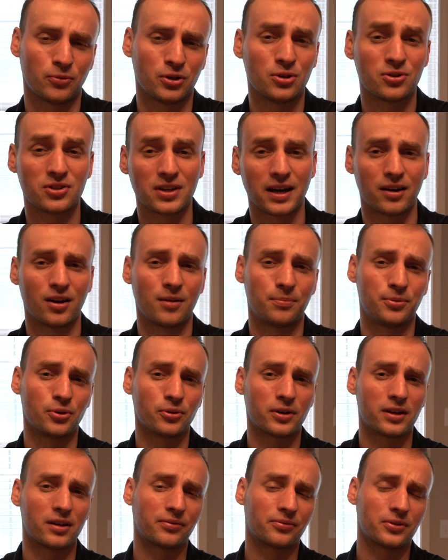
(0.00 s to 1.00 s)
When you sign up,
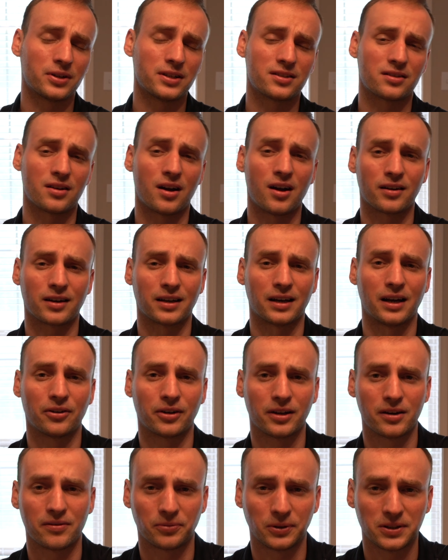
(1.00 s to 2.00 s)
you'll get a free stock and
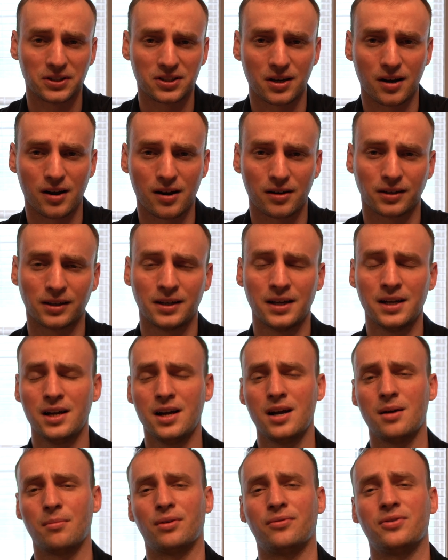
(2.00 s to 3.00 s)
I'll get a free stock.
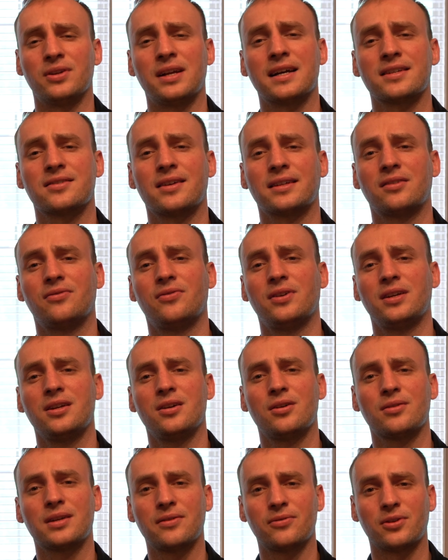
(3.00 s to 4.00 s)
But if you guys like the
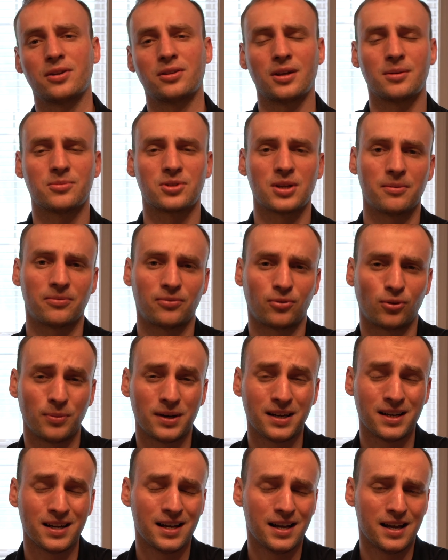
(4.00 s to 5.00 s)
video, give it a thumbs up for
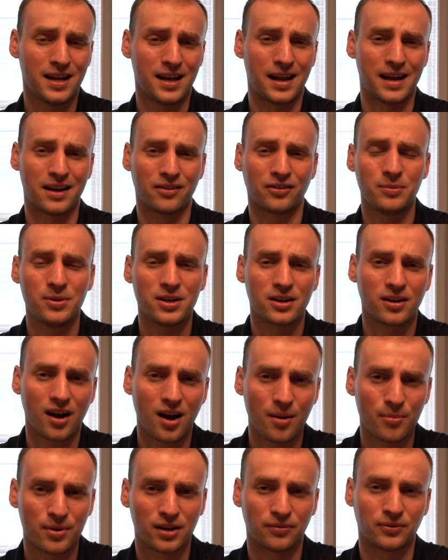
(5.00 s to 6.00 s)
me, and leave me a
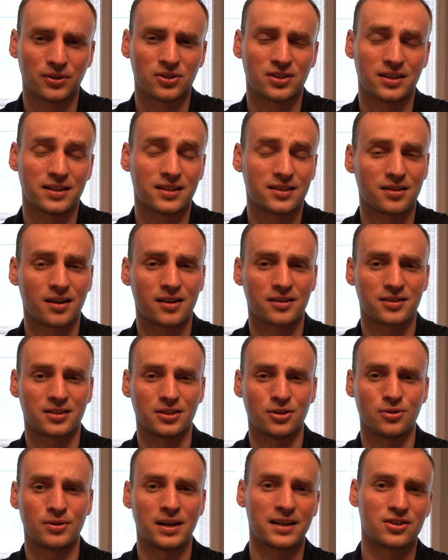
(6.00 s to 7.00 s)
comment if there's any stocks
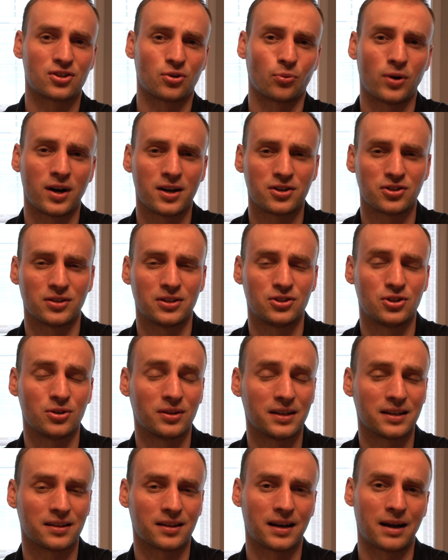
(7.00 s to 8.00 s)
that you guys are watching that you
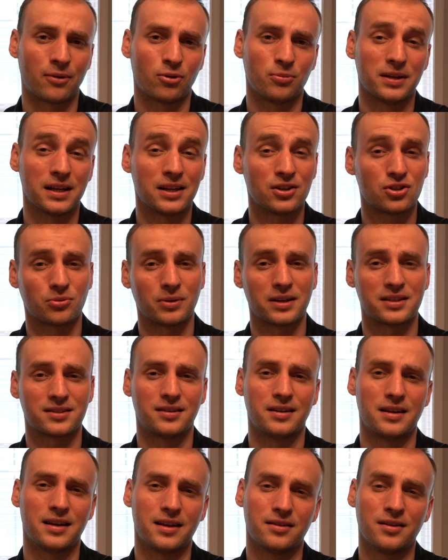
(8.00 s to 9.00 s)
think that I would be
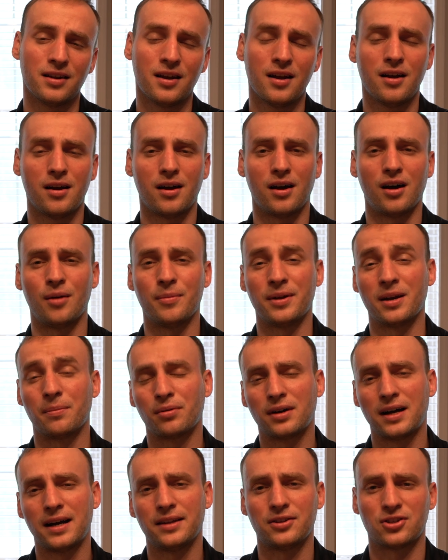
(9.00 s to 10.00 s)
interested in
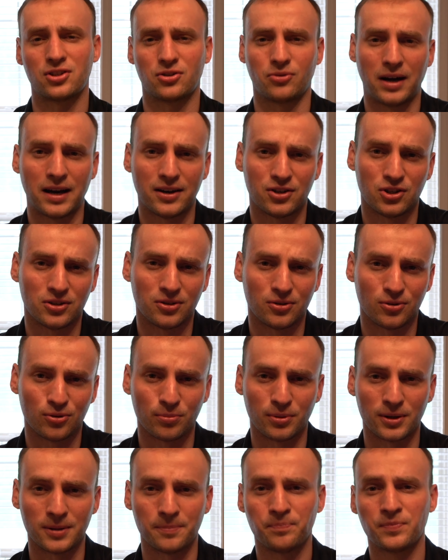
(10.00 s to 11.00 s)
applying this strategy
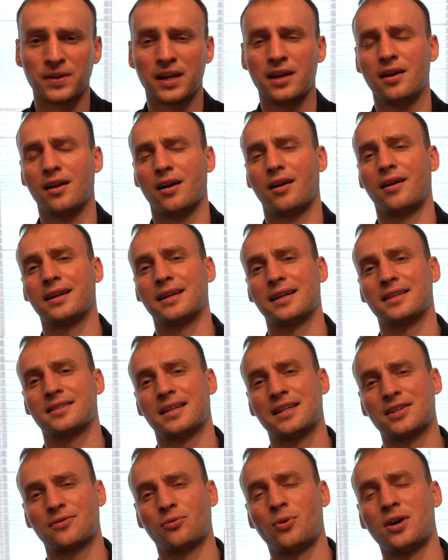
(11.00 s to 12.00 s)
to. But all right, guys,
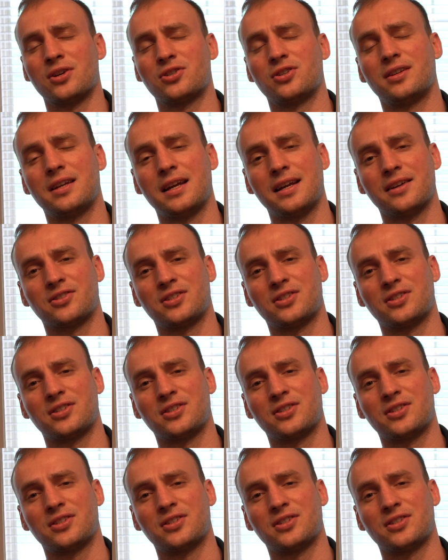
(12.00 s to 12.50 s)
thanks for watching today.